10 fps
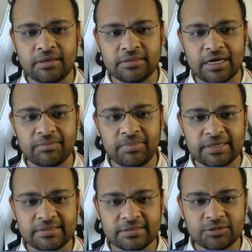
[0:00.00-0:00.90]
Jan
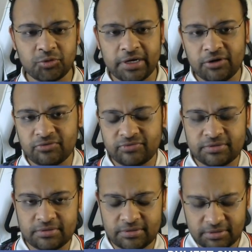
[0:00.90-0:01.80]
plays this quite
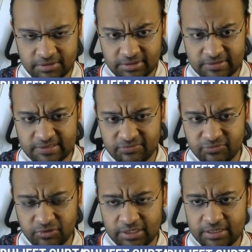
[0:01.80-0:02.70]
often. This
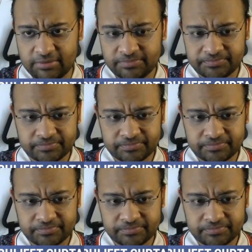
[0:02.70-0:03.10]
C4 line.